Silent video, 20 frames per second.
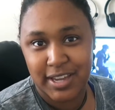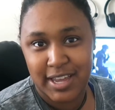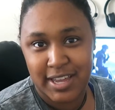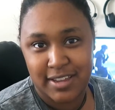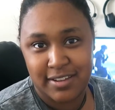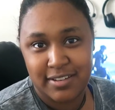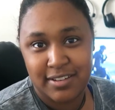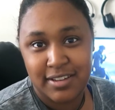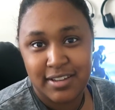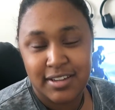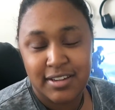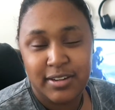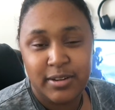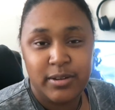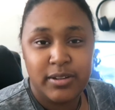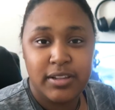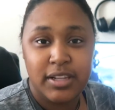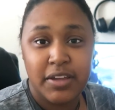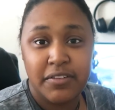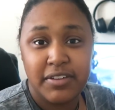okay?
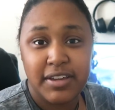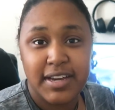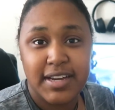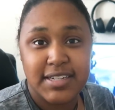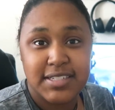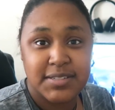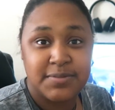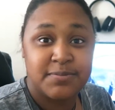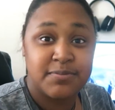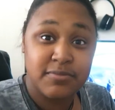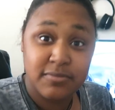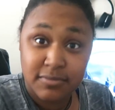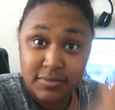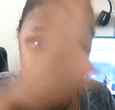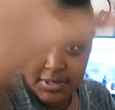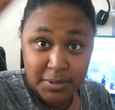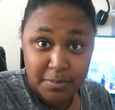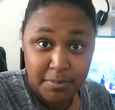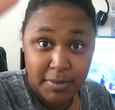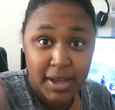Love you guys.
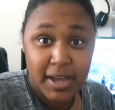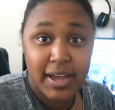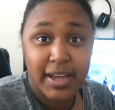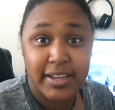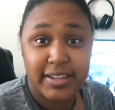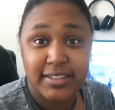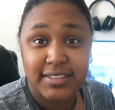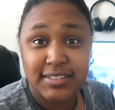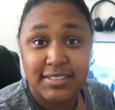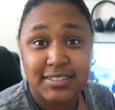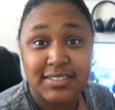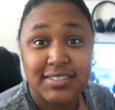Bye.